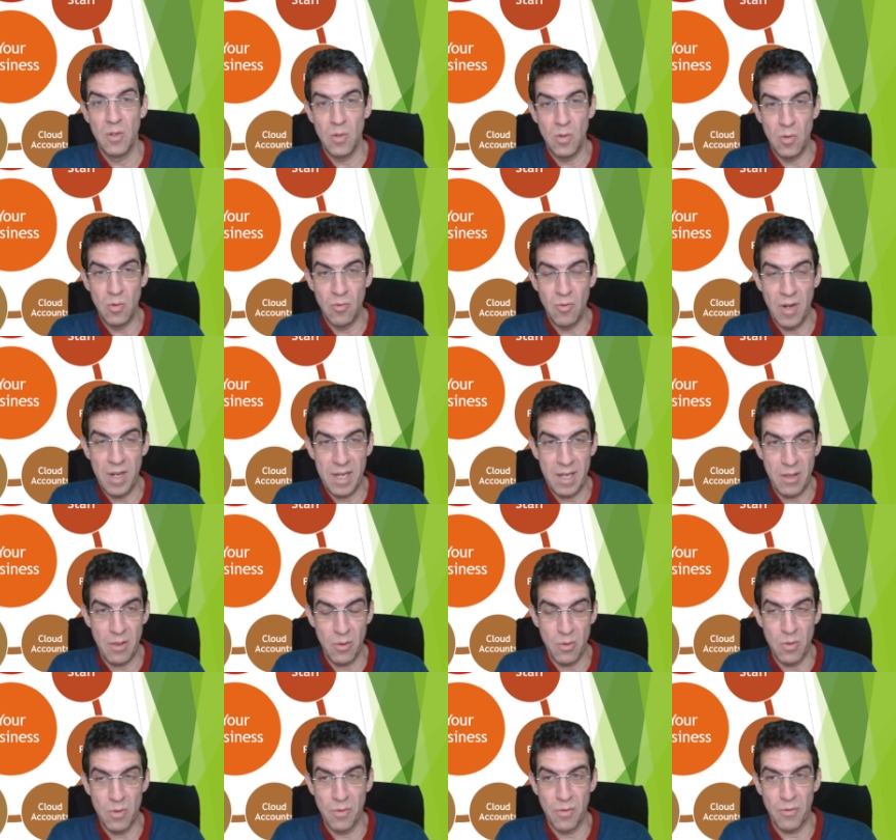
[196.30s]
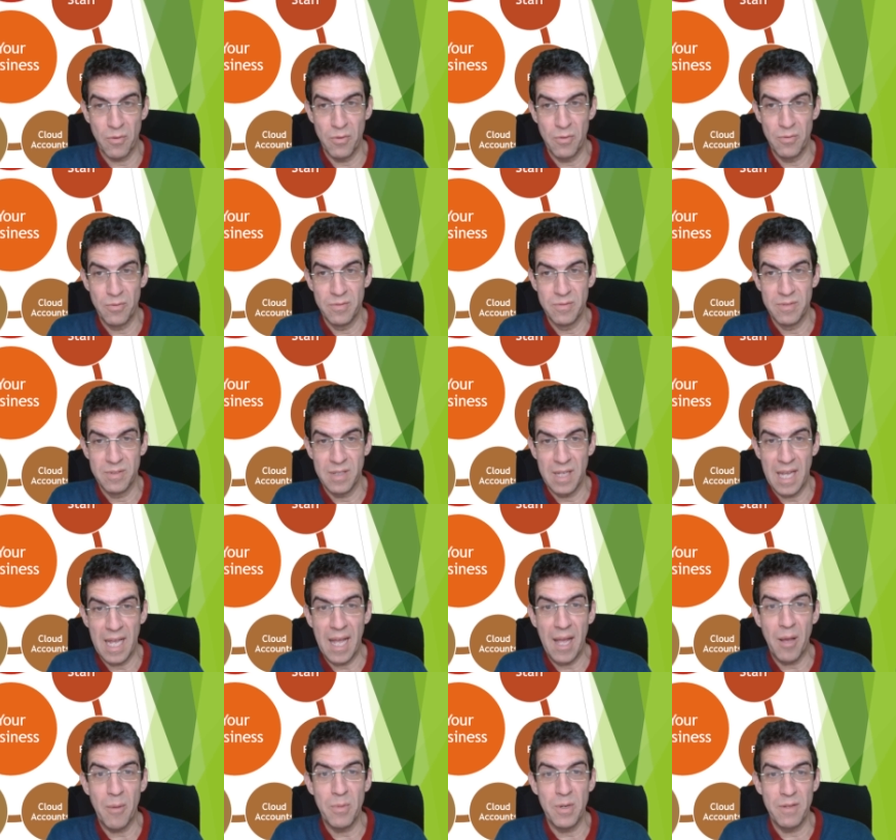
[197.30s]
already thought through?
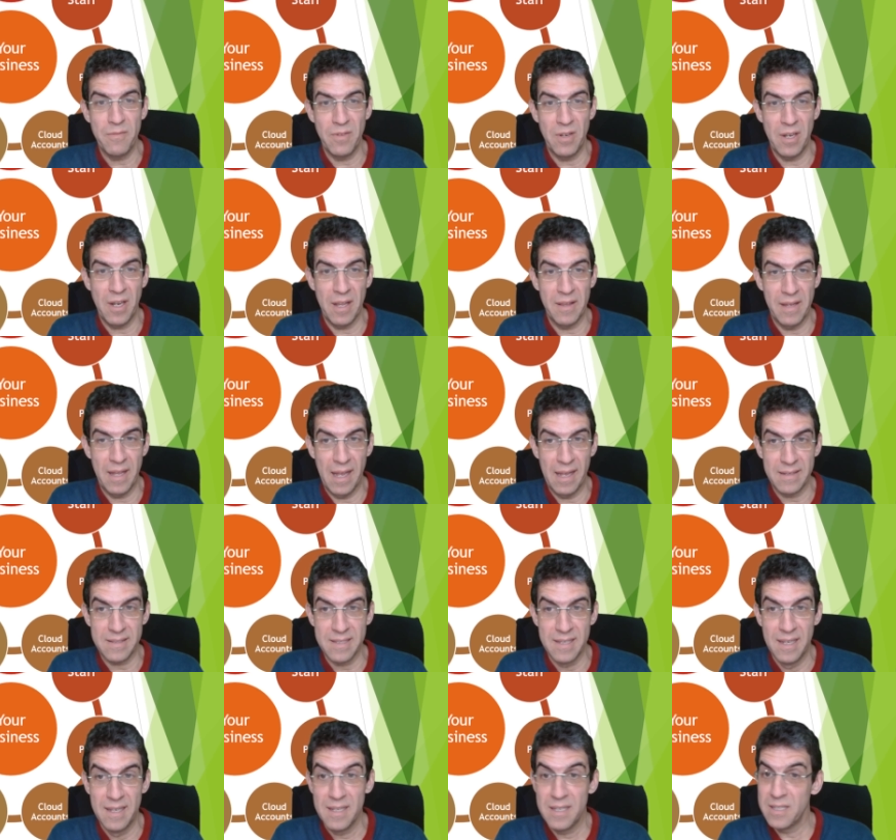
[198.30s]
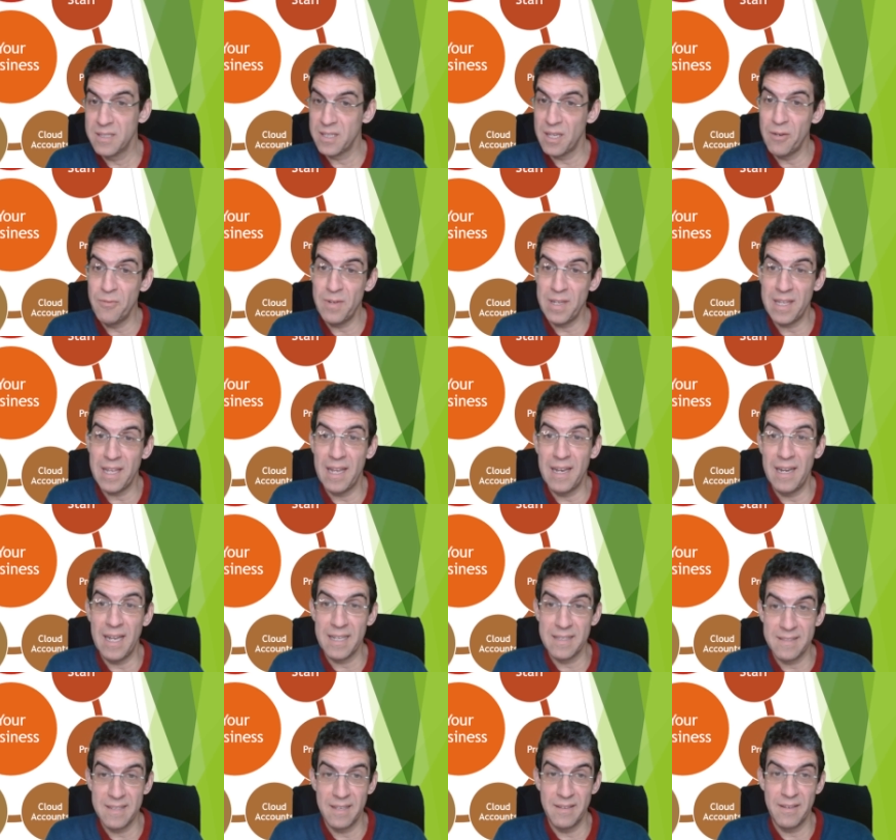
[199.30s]
How many of you done that? because I read that
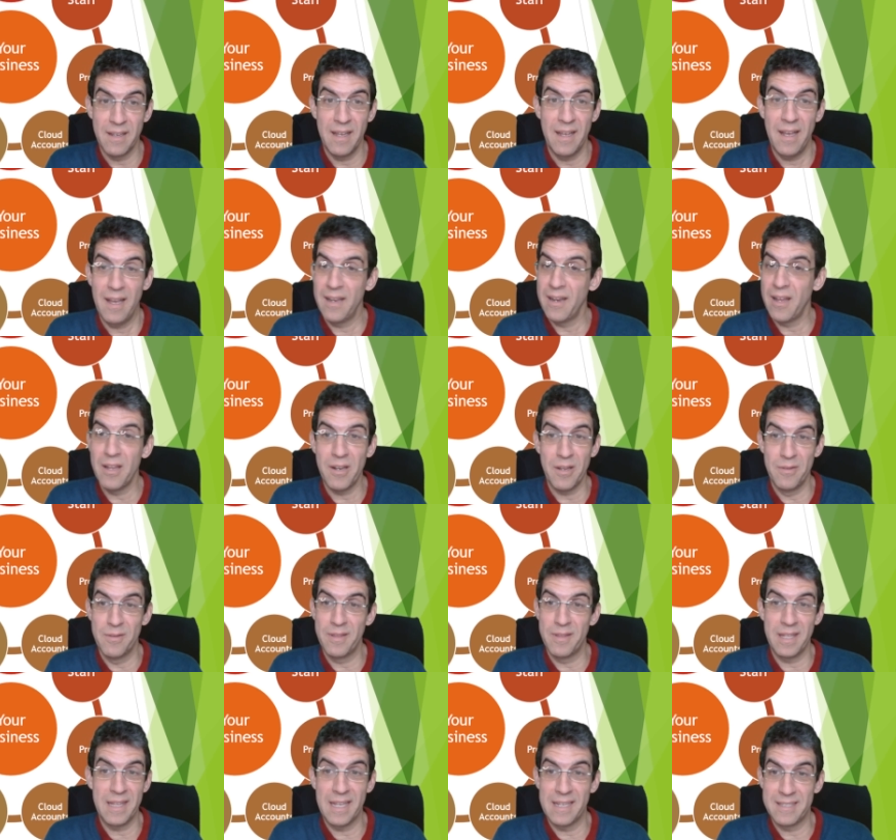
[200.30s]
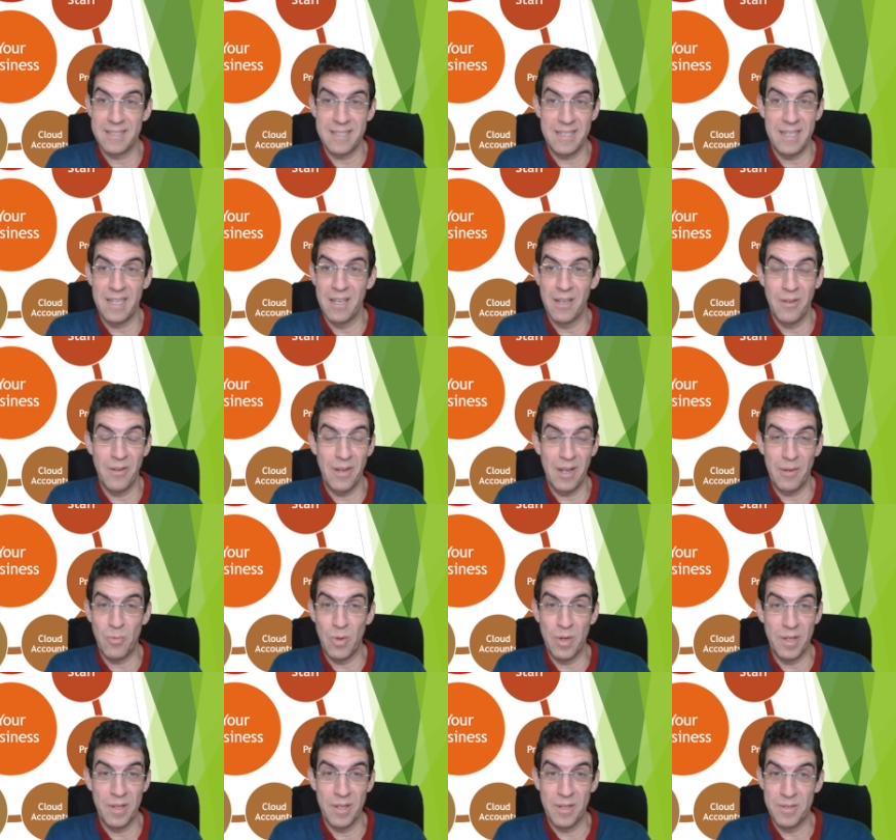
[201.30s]
letter and I don't think that CEO had
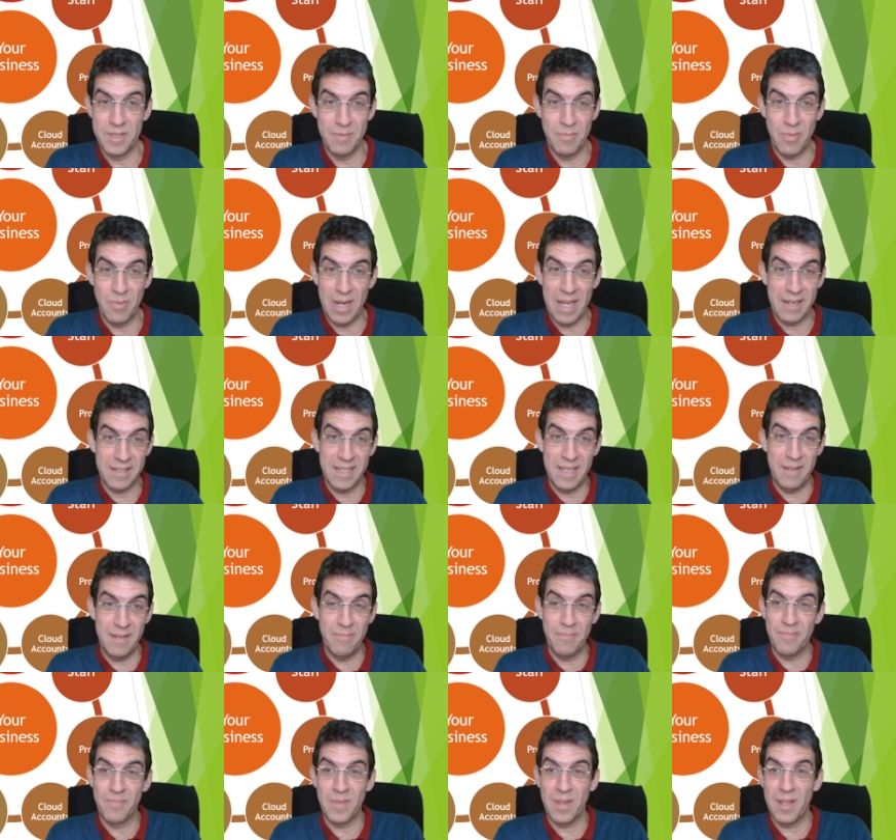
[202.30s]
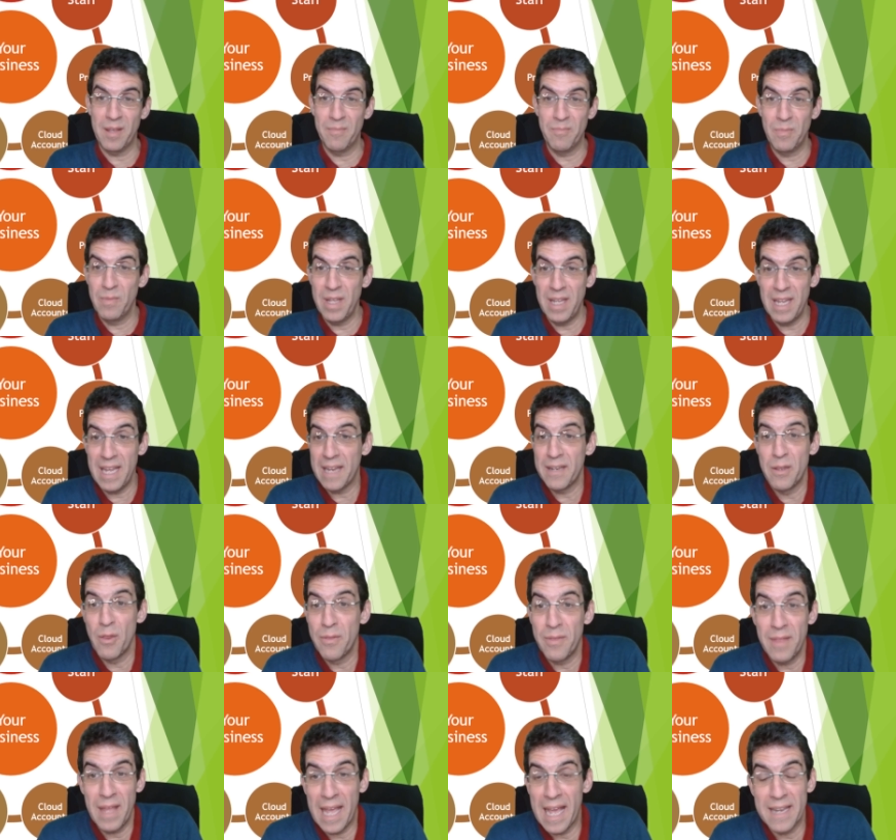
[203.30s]
one of those in black. In, he hadn't.
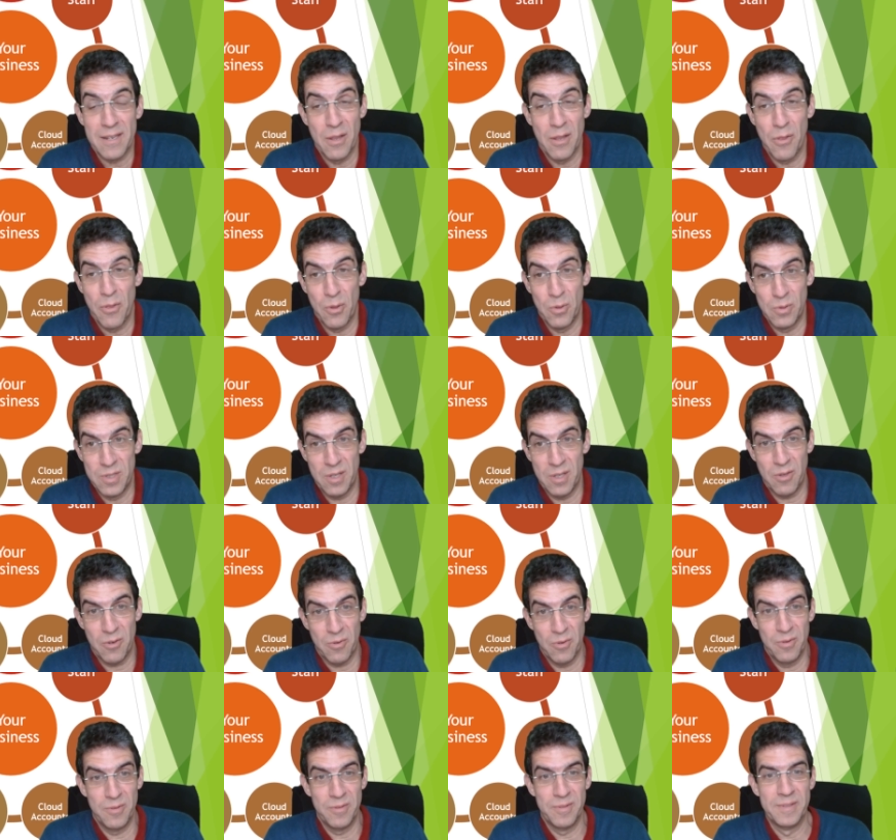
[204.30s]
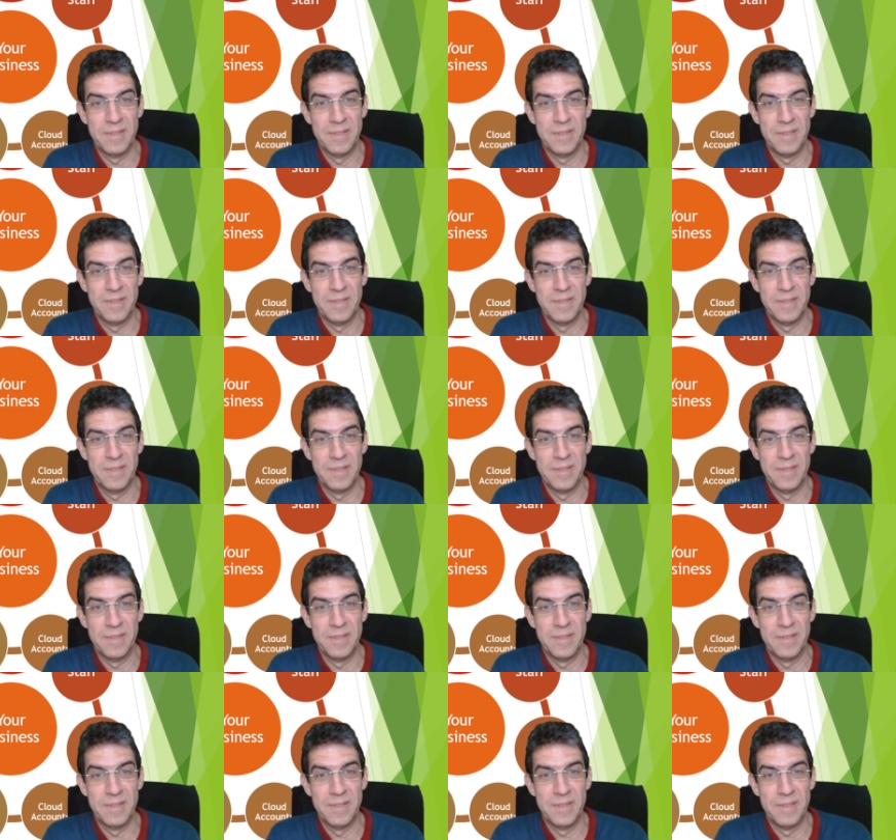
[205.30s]
They hadn't thought it through.